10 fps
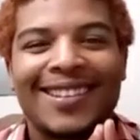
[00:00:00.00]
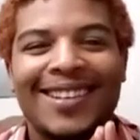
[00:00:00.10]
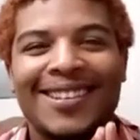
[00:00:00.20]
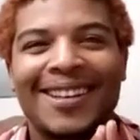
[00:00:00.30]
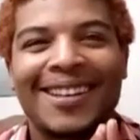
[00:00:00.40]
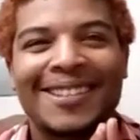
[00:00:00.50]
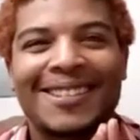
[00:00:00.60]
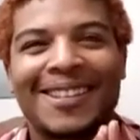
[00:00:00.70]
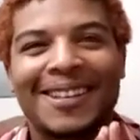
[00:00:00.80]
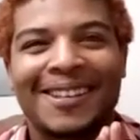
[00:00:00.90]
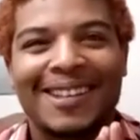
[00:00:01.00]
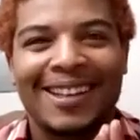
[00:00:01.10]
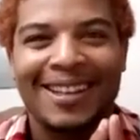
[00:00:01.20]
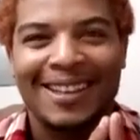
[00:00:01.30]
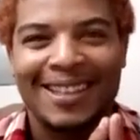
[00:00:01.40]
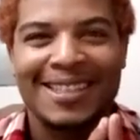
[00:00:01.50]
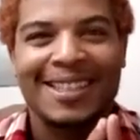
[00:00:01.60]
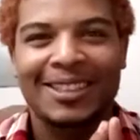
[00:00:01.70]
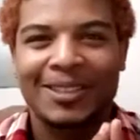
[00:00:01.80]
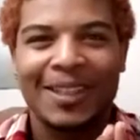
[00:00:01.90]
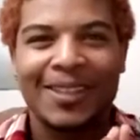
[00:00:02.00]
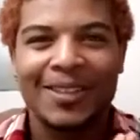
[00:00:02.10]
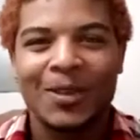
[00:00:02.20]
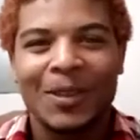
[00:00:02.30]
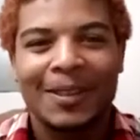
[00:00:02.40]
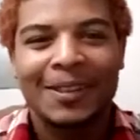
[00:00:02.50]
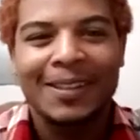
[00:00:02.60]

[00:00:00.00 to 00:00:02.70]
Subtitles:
Okay, so let's get straight into it.